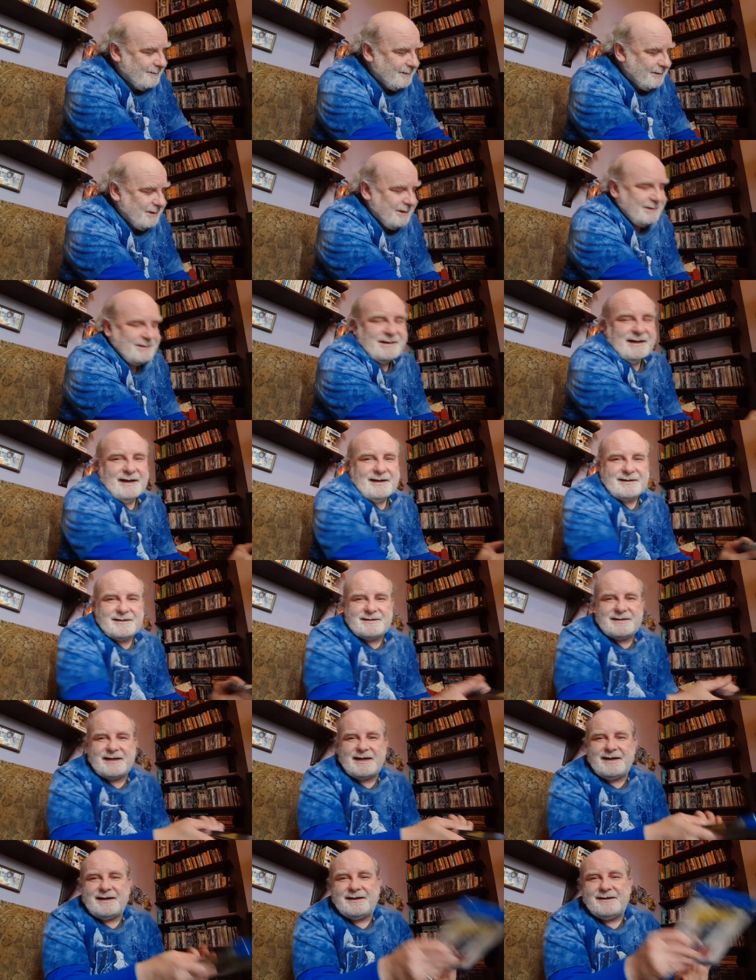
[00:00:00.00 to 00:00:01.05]
just like to
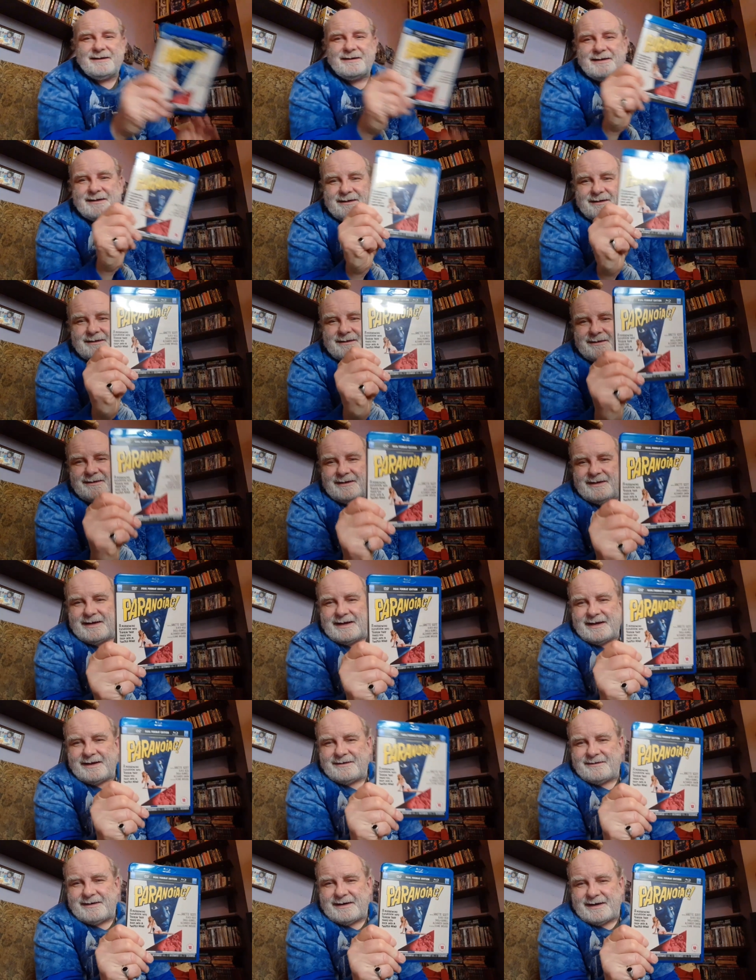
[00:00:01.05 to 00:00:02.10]
say,
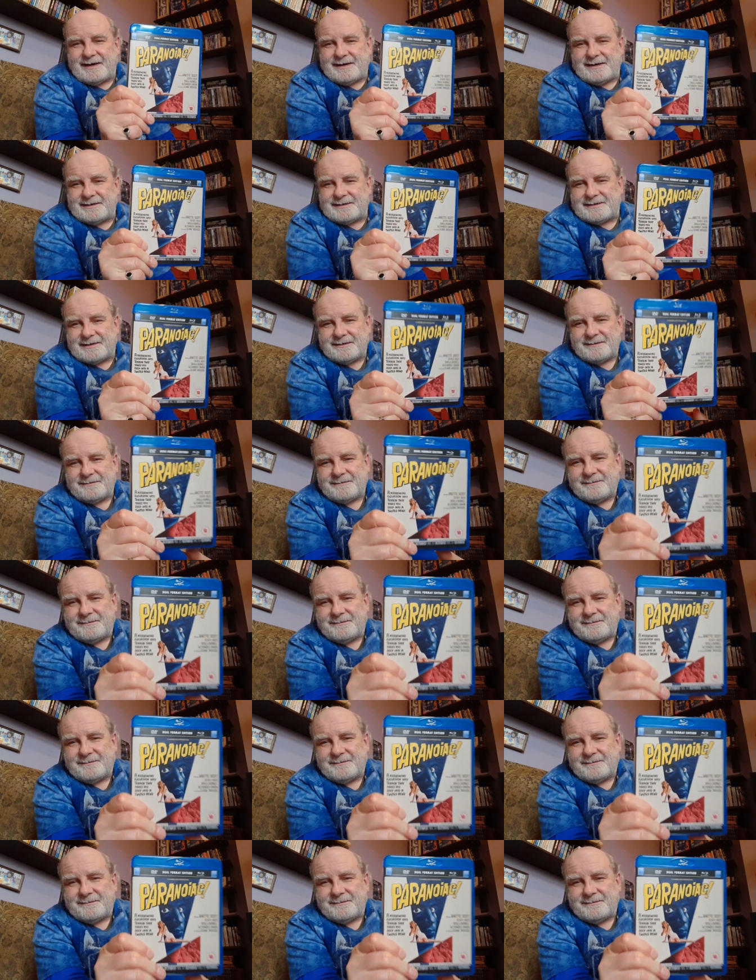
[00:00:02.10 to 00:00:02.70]
here it is,